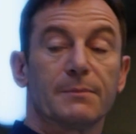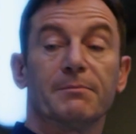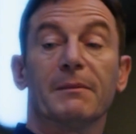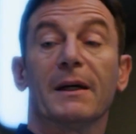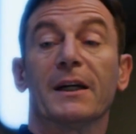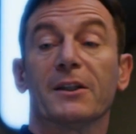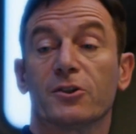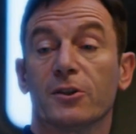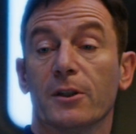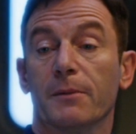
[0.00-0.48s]

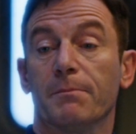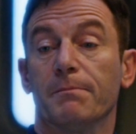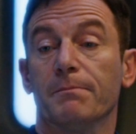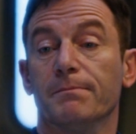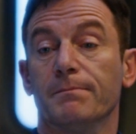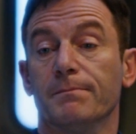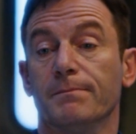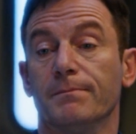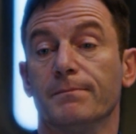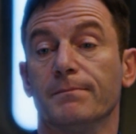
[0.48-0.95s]
My ship.
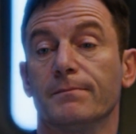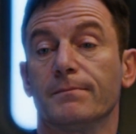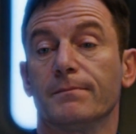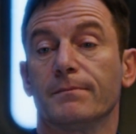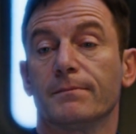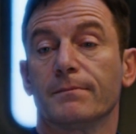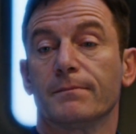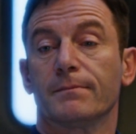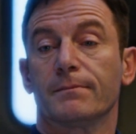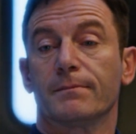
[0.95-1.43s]

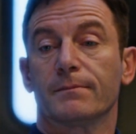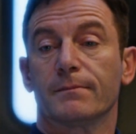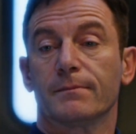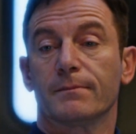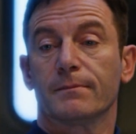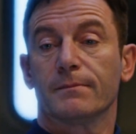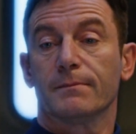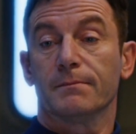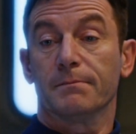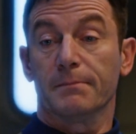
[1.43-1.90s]

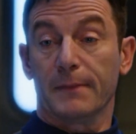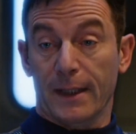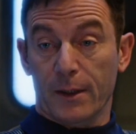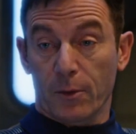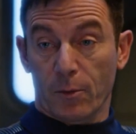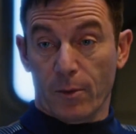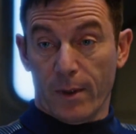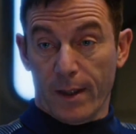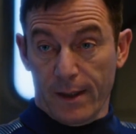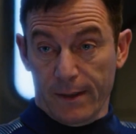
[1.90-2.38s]

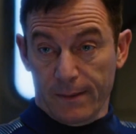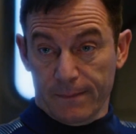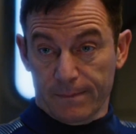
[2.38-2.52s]
My way.